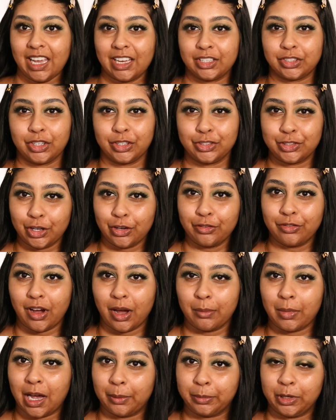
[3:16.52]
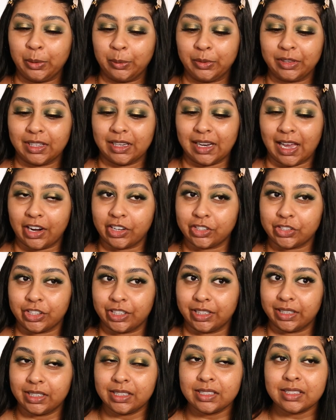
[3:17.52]
Yeah, so so far I'm happy with the
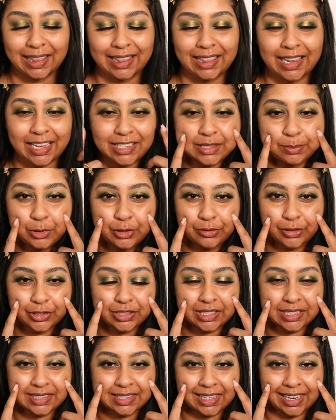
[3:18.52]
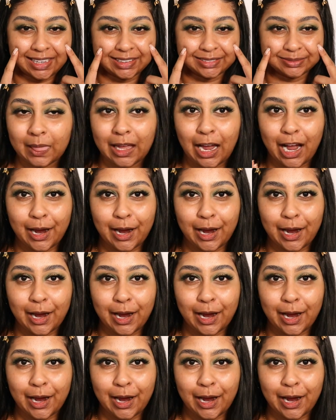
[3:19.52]
lashes. Let's move on to skin.